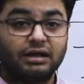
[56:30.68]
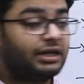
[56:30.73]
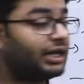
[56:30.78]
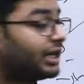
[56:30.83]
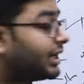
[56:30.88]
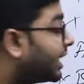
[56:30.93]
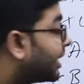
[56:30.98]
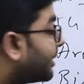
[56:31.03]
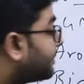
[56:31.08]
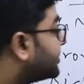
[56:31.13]

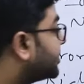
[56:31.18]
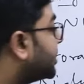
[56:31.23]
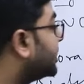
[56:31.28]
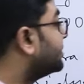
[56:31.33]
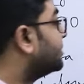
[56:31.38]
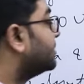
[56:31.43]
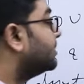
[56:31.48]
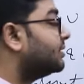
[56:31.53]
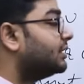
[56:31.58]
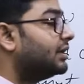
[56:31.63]
The
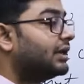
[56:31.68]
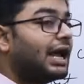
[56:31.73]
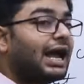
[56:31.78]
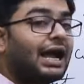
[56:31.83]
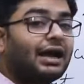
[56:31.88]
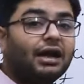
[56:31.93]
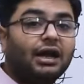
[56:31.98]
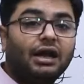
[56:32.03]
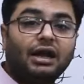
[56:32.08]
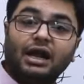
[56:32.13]
corruption
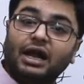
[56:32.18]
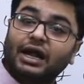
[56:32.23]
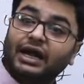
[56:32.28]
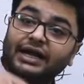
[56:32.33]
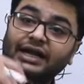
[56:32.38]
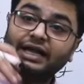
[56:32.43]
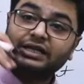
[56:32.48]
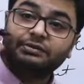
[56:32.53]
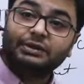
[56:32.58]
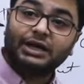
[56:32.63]
angle,
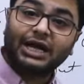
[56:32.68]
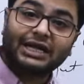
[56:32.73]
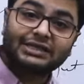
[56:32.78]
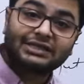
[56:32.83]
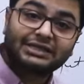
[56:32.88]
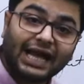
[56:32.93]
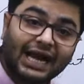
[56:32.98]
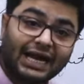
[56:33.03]
it has been asked